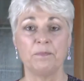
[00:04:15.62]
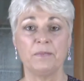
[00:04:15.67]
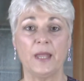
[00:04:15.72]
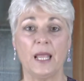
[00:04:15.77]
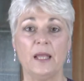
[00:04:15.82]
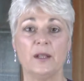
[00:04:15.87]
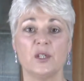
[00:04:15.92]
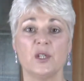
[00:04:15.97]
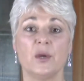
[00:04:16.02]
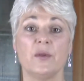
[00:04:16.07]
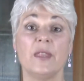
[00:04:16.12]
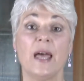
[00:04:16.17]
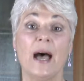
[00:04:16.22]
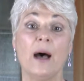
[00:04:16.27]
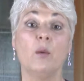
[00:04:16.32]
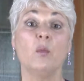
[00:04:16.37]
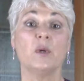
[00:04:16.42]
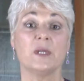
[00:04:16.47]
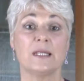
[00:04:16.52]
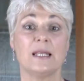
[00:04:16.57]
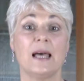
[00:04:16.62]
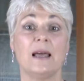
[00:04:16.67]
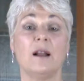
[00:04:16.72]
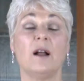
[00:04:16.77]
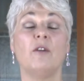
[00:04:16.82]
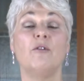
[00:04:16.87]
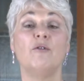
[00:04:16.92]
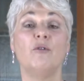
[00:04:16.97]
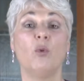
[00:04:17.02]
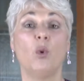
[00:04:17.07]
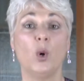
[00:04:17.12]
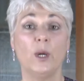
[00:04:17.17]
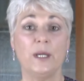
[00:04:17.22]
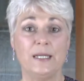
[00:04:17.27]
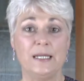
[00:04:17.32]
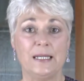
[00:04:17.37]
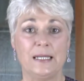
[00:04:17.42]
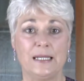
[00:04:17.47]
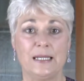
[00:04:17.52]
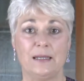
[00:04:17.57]
And so that was that
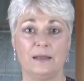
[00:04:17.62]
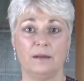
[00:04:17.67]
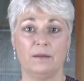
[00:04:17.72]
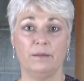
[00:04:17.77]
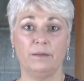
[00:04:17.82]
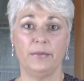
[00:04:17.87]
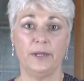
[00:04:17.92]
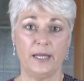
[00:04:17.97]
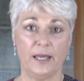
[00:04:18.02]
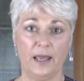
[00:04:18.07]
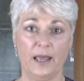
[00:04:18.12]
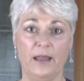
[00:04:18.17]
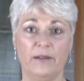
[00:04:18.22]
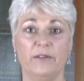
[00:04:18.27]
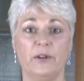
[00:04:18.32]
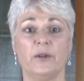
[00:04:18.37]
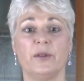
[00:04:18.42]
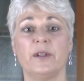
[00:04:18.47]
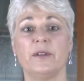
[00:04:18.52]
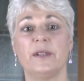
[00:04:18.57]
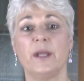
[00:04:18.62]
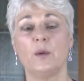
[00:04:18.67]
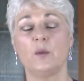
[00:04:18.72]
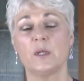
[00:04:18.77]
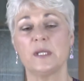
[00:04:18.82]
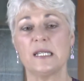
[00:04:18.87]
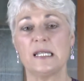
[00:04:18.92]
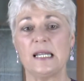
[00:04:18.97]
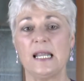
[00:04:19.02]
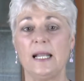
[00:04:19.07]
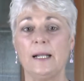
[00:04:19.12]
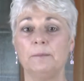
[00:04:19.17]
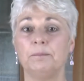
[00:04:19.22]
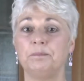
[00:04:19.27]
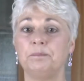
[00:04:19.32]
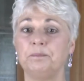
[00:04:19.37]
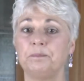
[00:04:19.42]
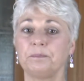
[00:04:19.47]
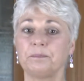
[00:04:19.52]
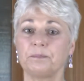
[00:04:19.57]
avoidant behavior that they were seeing.
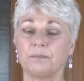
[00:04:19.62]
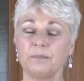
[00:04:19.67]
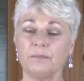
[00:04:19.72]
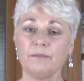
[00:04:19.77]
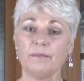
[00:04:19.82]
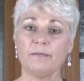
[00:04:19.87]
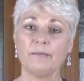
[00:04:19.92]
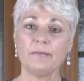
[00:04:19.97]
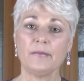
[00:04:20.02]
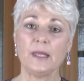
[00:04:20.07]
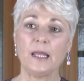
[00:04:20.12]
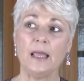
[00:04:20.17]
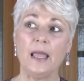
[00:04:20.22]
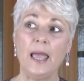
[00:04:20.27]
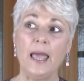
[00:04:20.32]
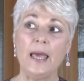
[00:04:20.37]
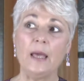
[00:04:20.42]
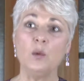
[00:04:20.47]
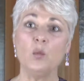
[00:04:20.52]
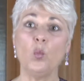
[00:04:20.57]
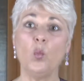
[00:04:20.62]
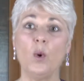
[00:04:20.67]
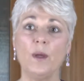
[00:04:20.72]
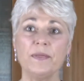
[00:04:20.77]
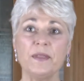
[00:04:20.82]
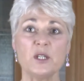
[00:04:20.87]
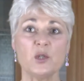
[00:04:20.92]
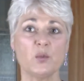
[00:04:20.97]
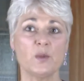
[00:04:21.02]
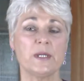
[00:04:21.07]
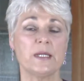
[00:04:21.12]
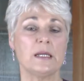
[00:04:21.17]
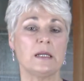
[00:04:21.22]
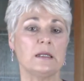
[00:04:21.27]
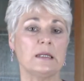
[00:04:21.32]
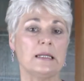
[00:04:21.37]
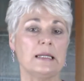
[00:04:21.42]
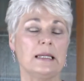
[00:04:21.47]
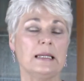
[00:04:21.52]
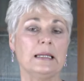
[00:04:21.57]
And what this
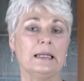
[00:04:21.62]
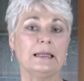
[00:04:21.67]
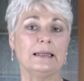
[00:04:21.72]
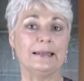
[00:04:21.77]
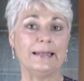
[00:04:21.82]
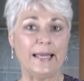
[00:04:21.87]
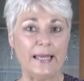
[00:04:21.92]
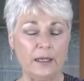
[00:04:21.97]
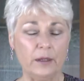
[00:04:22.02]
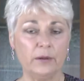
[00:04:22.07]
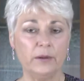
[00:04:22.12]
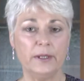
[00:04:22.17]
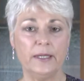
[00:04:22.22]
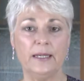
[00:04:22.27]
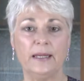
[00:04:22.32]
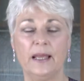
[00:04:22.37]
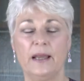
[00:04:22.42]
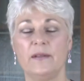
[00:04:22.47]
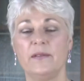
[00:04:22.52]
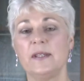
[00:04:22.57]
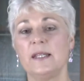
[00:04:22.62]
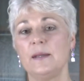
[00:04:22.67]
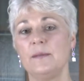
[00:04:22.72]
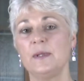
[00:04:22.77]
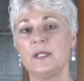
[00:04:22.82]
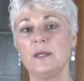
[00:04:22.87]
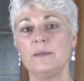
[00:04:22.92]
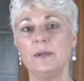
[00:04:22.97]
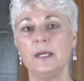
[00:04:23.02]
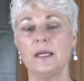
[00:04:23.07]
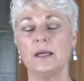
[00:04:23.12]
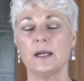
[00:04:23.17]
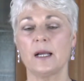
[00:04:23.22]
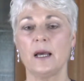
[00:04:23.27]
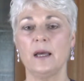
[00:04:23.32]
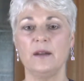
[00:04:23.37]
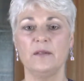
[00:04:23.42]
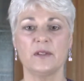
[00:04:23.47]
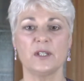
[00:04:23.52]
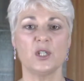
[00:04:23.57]
results in later in life seems to be a
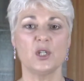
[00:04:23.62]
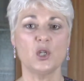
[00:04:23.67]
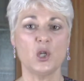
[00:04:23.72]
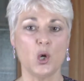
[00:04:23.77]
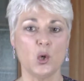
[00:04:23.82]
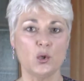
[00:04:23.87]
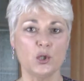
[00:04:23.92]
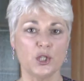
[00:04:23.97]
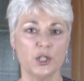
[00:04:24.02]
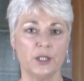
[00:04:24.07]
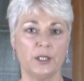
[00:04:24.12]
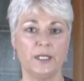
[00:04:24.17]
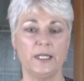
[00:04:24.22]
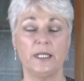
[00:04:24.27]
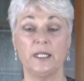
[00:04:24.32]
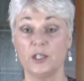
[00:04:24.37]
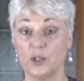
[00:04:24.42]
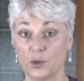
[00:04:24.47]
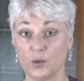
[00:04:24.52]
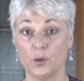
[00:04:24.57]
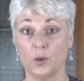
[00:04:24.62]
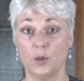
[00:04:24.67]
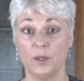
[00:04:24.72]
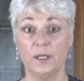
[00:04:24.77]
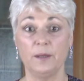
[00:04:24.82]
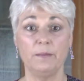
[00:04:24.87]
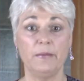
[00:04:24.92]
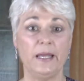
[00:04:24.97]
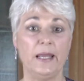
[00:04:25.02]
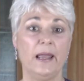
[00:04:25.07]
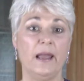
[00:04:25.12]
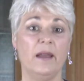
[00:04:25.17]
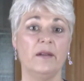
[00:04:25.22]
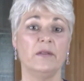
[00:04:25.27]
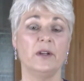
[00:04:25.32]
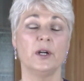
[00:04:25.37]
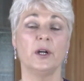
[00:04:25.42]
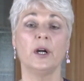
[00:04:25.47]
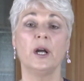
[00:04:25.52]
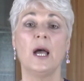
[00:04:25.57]
kind of a socially controlling
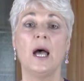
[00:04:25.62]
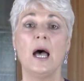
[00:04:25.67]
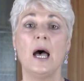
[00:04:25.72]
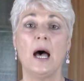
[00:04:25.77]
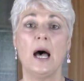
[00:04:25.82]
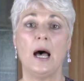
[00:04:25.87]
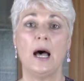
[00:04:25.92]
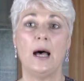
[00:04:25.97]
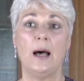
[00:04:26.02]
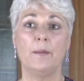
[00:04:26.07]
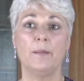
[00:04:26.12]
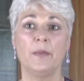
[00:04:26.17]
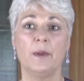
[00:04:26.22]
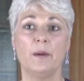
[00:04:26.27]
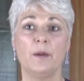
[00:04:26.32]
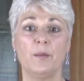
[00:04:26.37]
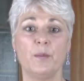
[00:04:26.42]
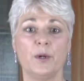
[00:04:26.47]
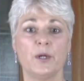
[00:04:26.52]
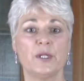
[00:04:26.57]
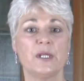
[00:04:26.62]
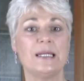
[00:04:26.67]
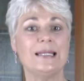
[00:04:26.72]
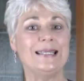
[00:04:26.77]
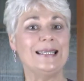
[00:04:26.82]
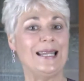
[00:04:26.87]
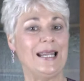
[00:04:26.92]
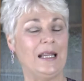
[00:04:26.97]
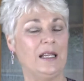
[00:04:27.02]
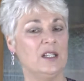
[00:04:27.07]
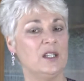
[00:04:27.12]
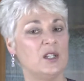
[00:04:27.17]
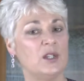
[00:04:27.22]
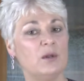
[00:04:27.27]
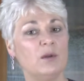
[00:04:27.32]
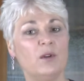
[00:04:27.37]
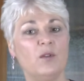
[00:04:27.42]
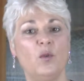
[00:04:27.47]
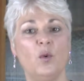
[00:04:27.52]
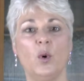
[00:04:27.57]
behavior. The person tends
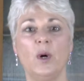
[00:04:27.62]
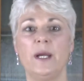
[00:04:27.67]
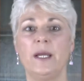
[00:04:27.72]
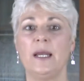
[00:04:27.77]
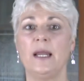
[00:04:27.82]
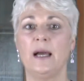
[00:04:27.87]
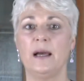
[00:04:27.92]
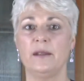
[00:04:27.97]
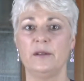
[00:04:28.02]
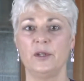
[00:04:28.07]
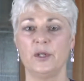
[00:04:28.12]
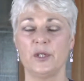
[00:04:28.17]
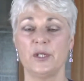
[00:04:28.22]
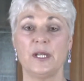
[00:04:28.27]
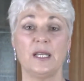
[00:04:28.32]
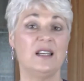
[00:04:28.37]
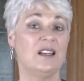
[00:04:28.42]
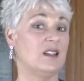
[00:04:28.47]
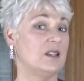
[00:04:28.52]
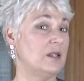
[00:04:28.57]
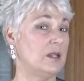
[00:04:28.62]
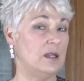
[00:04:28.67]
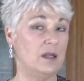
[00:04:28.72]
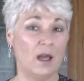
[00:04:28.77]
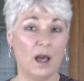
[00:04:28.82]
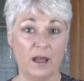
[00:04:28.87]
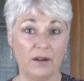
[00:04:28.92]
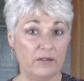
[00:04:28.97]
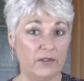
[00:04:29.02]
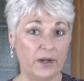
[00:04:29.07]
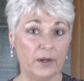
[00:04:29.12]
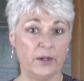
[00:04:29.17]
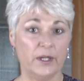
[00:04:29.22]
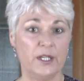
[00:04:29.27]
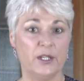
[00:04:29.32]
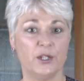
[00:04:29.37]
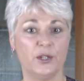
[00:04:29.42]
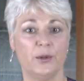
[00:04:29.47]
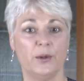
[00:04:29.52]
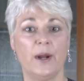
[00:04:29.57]
to avoid others and is not very
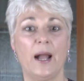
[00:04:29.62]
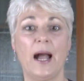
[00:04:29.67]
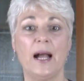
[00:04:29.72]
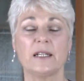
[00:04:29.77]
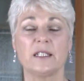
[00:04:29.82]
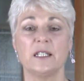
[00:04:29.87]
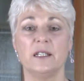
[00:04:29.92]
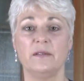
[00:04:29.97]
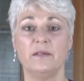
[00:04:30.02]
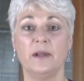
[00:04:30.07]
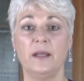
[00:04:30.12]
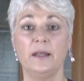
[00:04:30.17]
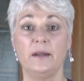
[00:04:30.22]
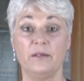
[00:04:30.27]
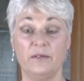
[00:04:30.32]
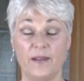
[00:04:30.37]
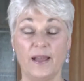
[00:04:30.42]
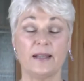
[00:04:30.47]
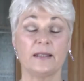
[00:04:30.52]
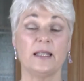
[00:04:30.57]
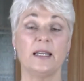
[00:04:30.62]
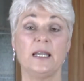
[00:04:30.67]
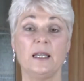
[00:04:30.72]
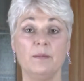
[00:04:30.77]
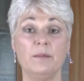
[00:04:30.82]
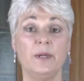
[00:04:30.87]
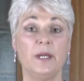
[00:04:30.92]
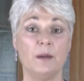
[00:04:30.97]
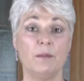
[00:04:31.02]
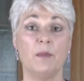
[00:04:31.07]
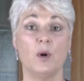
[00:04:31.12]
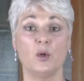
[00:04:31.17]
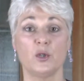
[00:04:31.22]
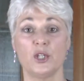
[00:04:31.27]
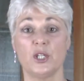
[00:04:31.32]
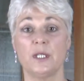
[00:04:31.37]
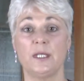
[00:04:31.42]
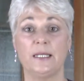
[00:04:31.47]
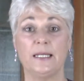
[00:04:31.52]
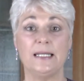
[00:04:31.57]
interactive. In fact, they can be
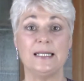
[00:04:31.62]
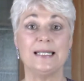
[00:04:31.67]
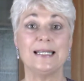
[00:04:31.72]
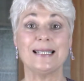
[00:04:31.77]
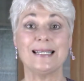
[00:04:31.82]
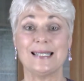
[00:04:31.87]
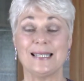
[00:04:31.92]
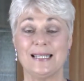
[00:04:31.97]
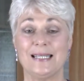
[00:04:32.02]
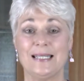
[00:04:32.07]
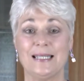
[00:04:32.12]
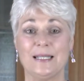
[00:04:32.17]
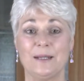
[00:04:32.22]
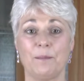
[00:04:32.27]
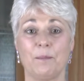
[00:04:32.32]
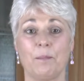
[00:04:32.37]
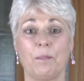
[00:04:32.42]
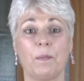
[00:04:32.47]
emotionally distant.